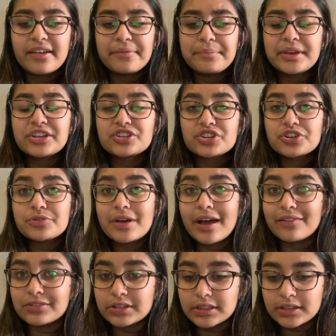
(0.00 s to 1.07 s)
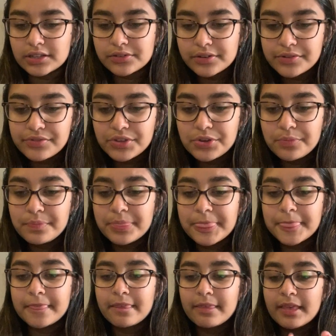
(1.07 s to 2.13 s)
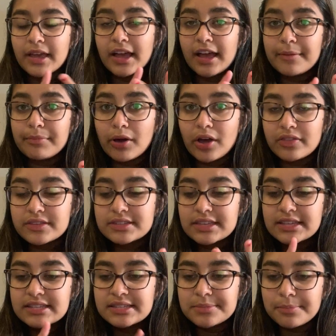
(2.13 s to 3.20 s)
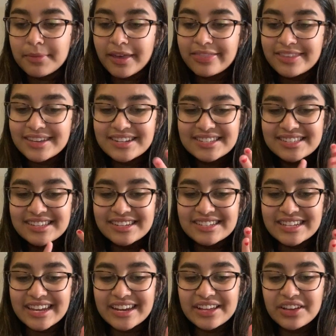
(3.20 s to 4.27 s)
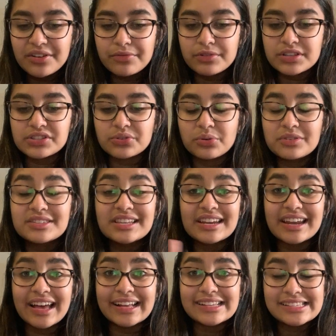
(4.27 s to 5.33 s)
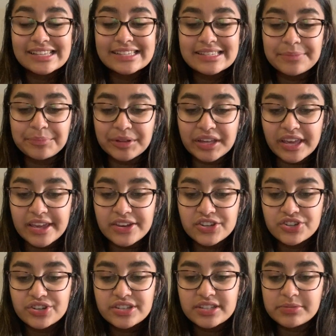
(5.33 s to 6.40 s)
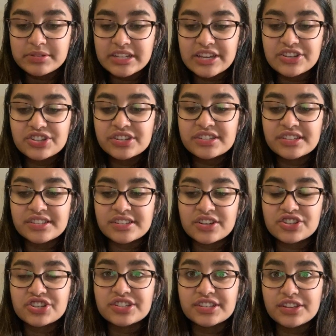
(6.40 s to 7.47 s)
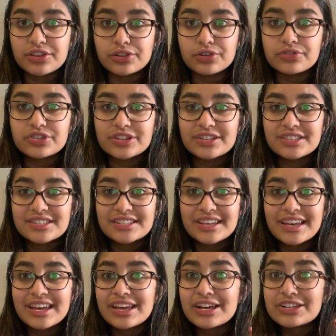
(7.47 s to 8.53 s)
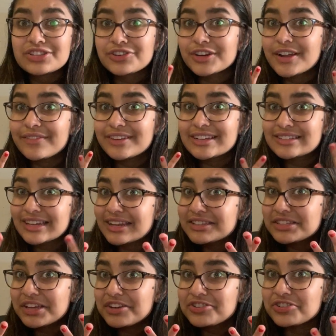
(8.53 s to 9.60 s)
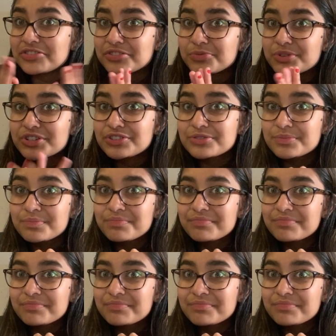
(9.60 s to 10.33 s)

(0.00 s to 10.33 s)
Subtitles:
Make sure you have a lit review, hypothesis, methods, data, results, analysis, implications, notations, discussions, conclusions. So you're gonna have like 10 sections, which is